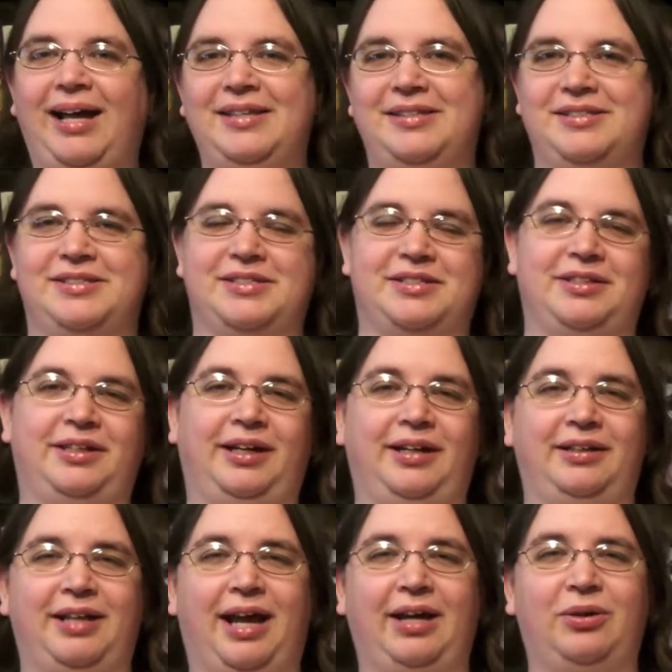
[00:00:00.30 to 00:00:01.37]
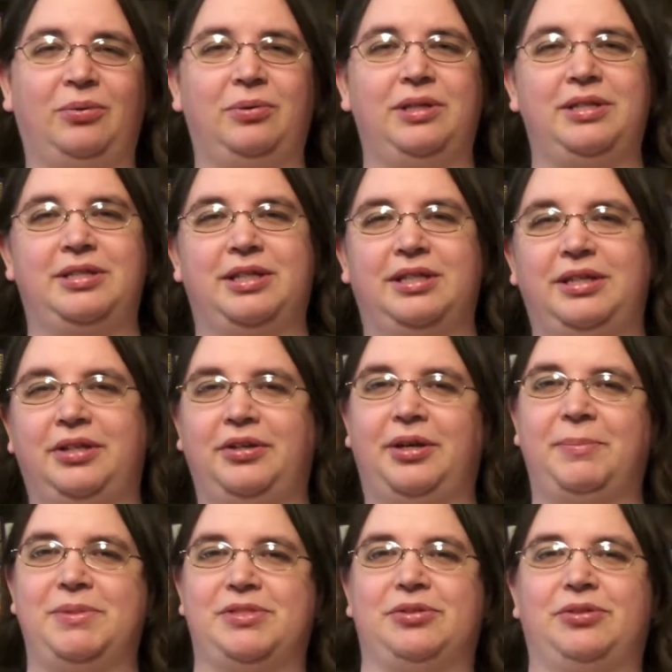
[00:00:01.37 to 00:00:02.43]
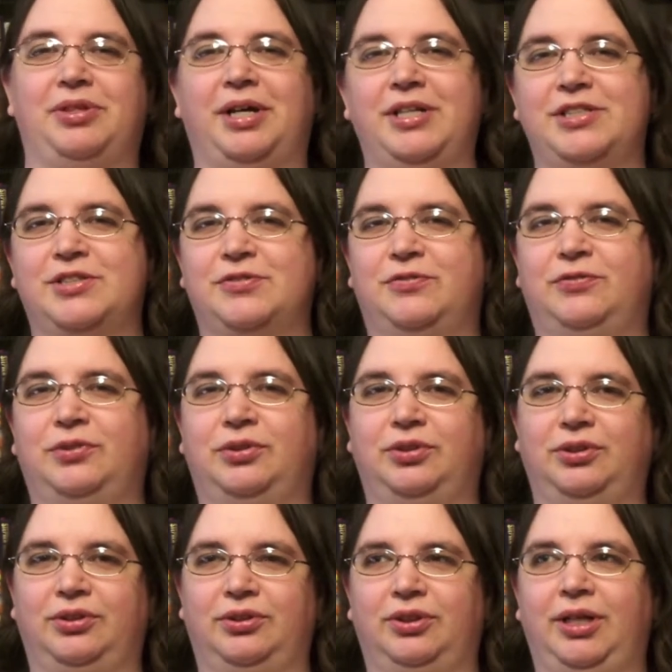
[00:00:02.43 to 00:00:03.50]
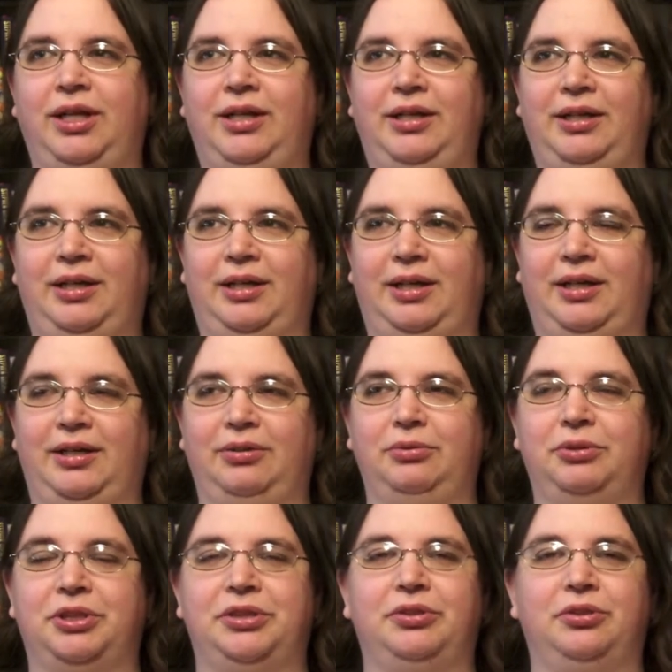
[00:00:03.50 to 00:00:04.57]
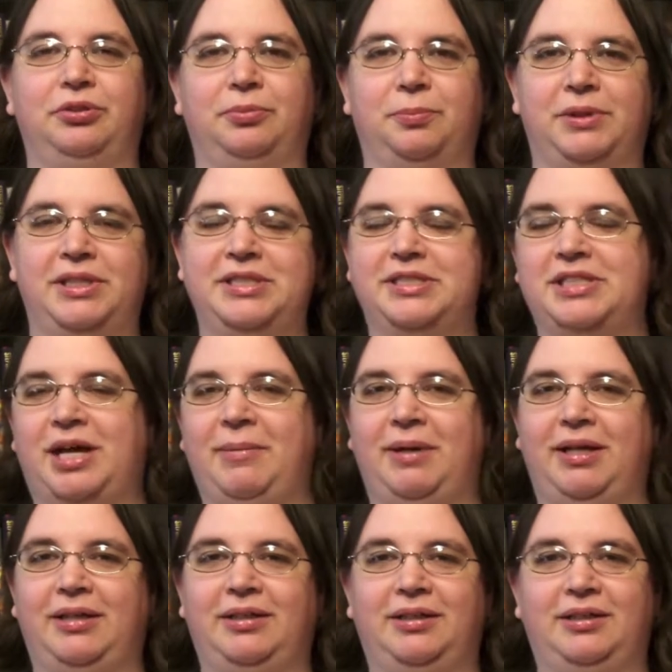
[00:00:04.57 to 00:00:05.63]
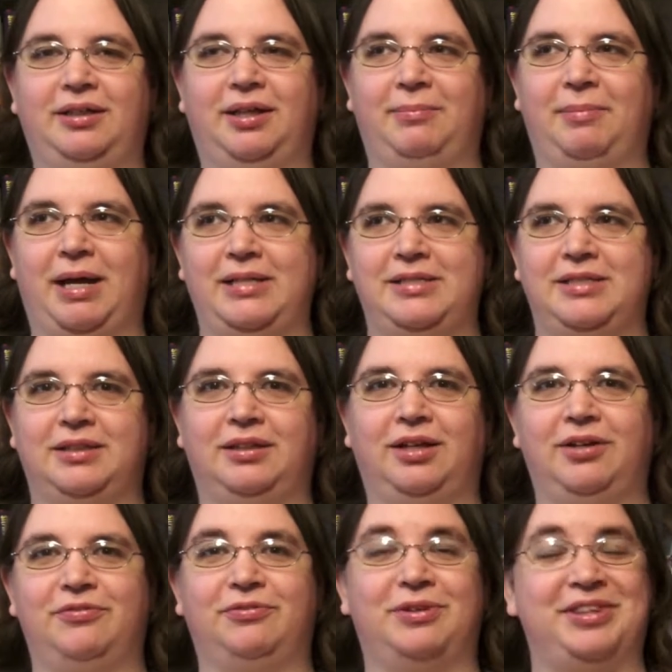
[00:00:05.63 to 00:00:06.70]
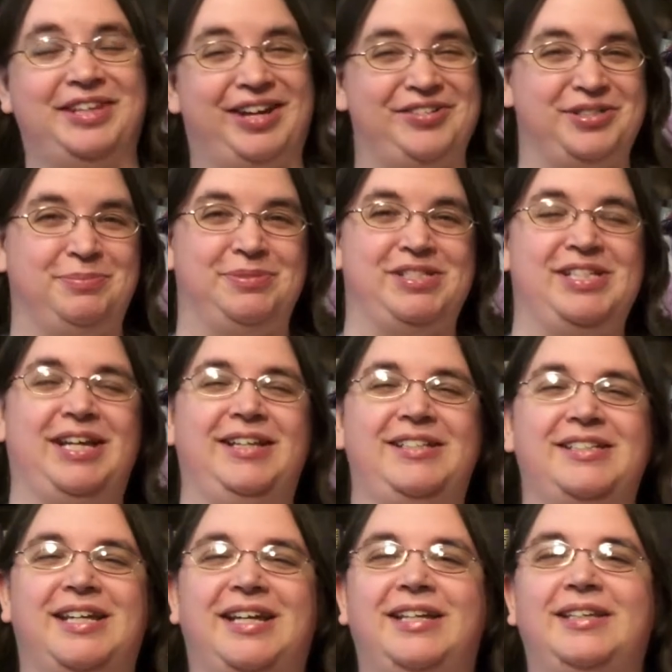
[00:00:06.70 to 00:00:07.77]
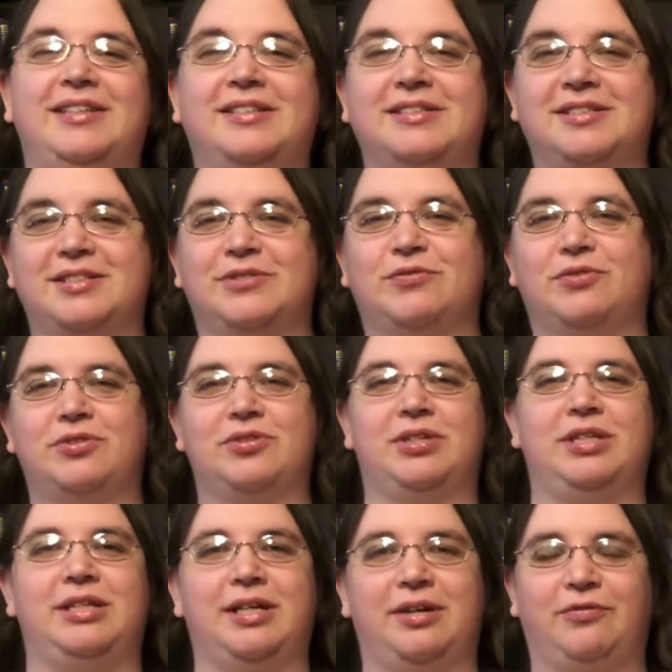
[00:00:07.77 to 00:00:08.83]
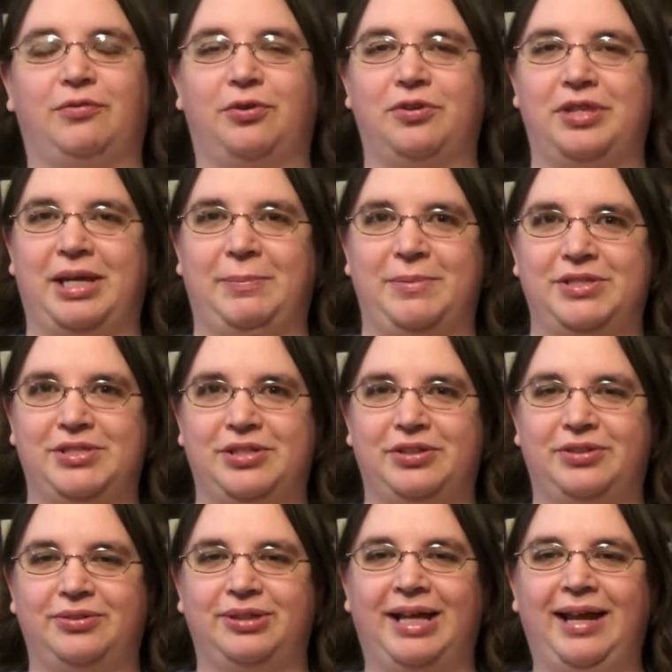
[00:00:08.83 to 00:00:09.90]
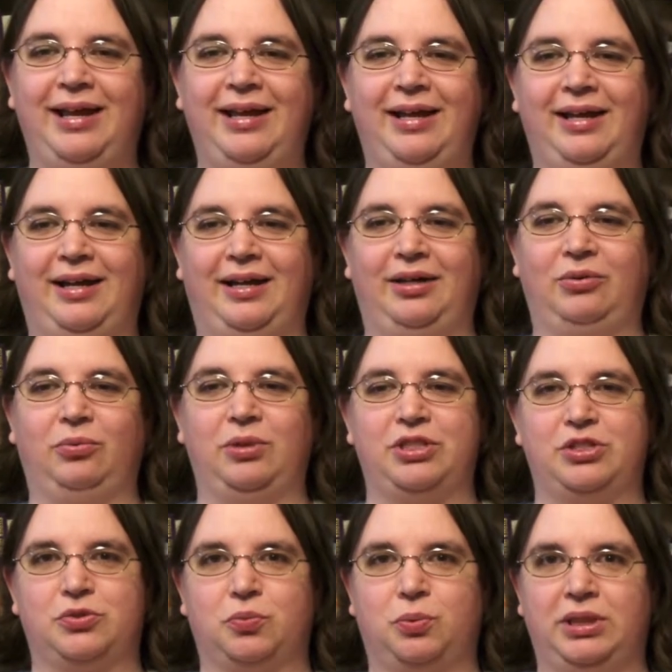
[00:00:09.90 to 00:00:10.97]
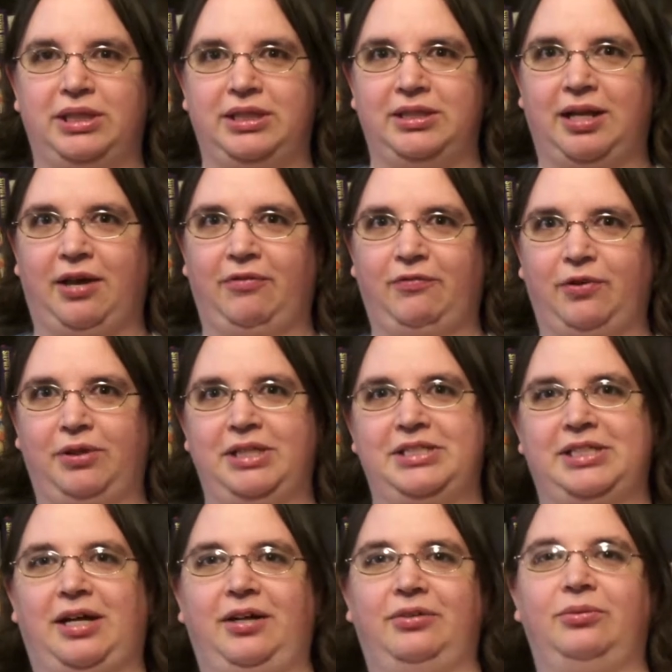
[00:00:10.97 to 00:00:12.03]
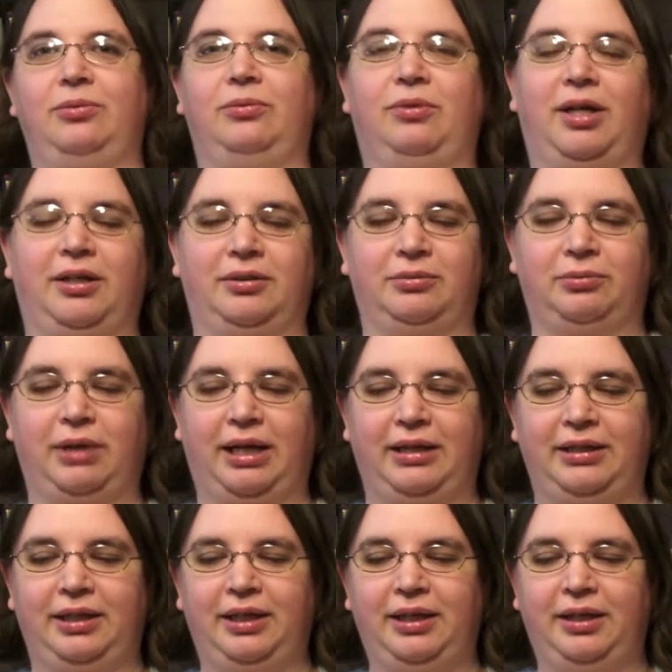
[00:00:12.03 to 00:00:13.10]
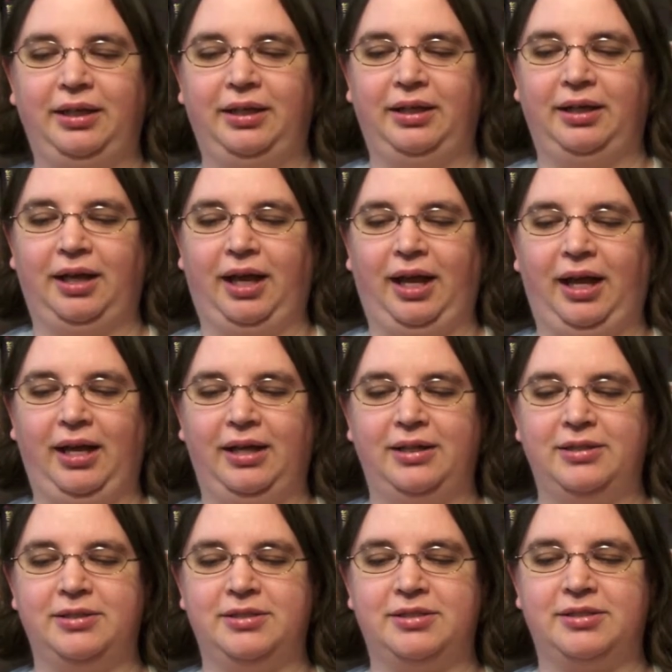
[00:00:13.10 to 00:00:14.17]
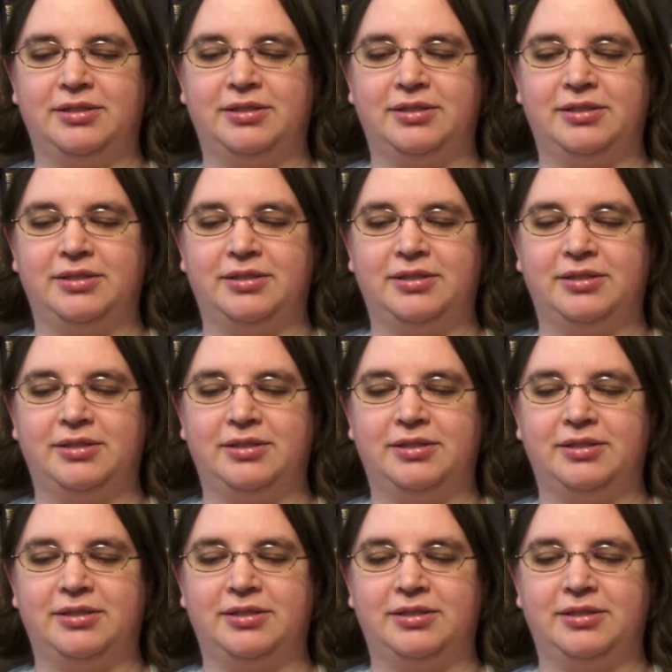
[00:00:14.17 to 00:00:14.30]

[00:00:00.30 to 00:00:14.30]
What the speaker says: Hi, this is the Nari Naf with another episode thoughts for Utano Prince Sama, Maji Love 1000%, and this is for the fourth episode, which we focus on Ren, and